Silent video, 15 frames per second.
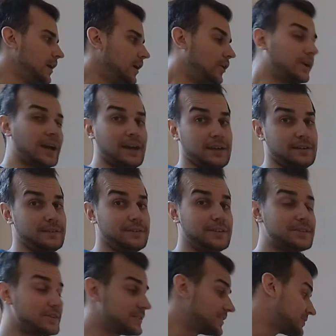Okay,
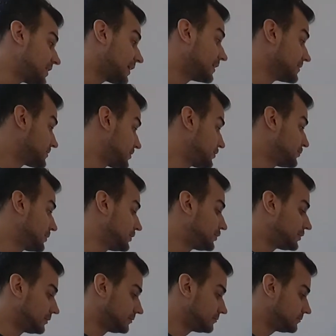this is the second
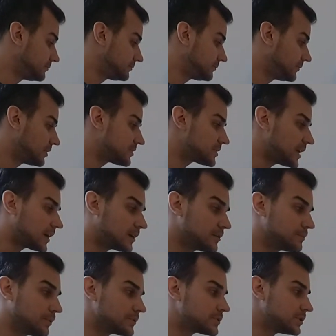situation. The
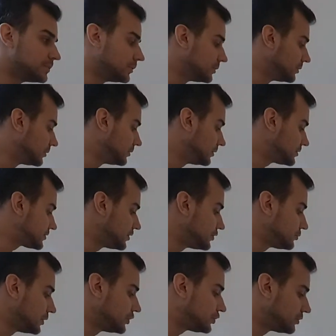second possible
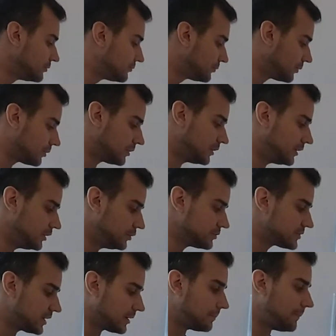situation for
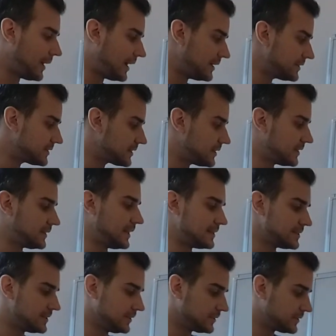using past
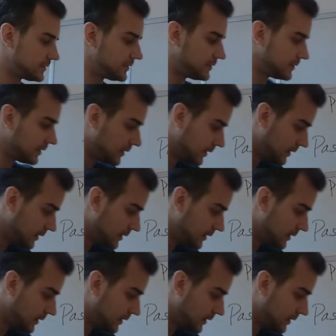tenses.